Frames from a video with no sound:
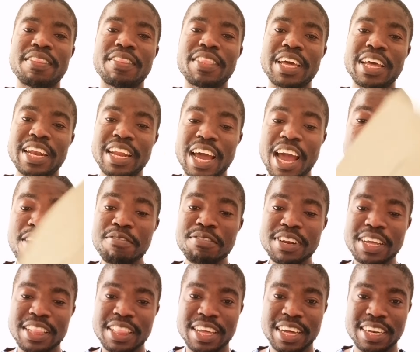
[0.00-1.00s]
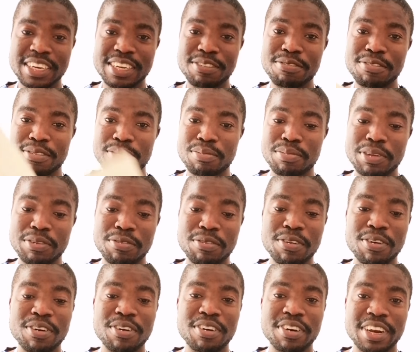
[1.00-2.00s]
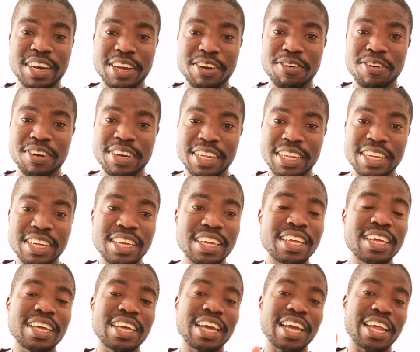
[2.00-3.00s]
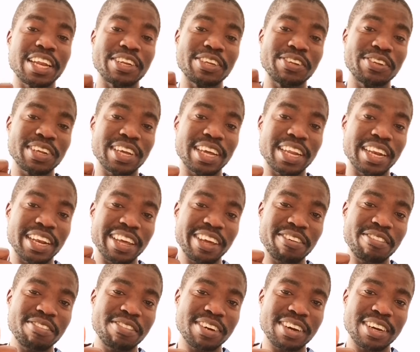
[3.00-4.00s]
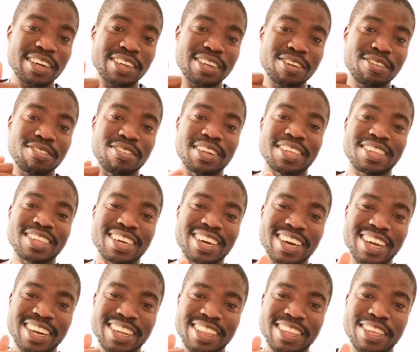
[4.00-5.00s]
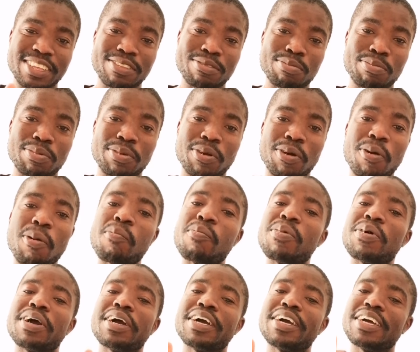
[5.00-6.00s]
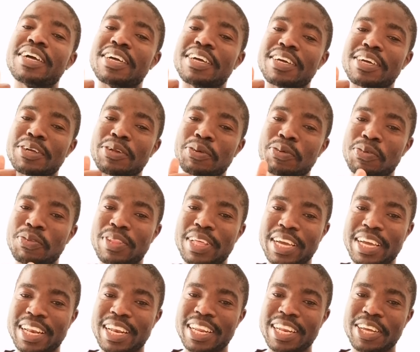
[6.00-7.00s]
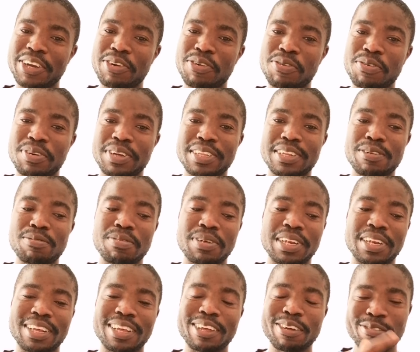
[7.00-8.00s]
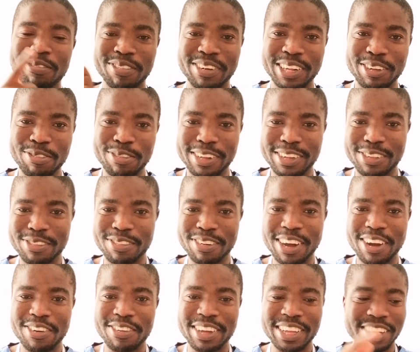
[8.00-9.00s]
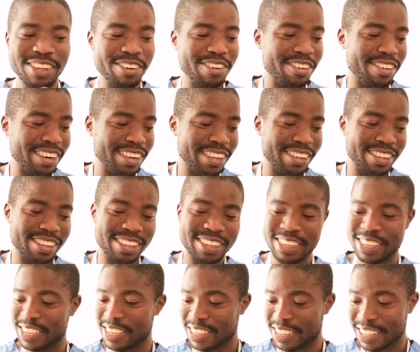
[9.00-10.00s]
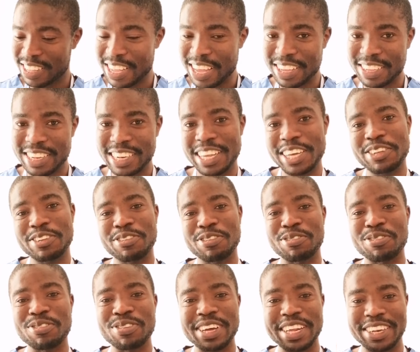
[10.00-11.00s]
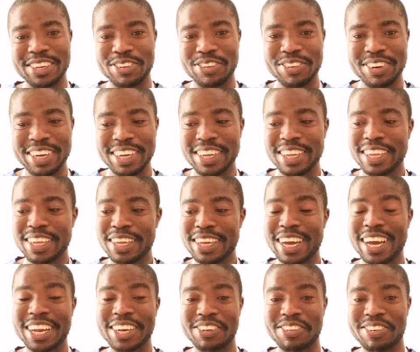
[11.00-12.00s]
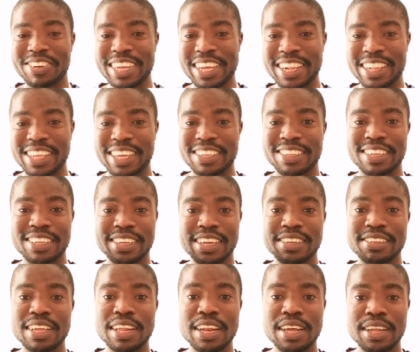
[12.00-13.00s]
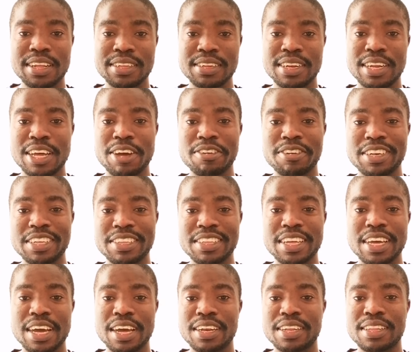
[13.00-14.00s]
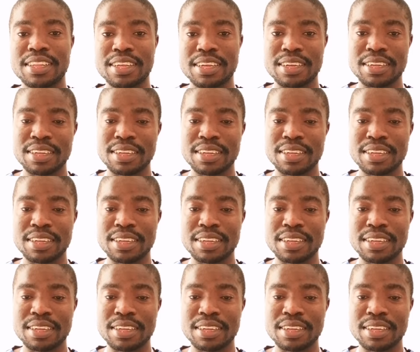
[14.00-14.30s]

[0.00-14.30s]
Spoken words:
Then after that, even before recording, endeavor to discard this probe to the clinical waste bin. Even if it's far away or it's just next to you, ensure and you tell the assessor, now discard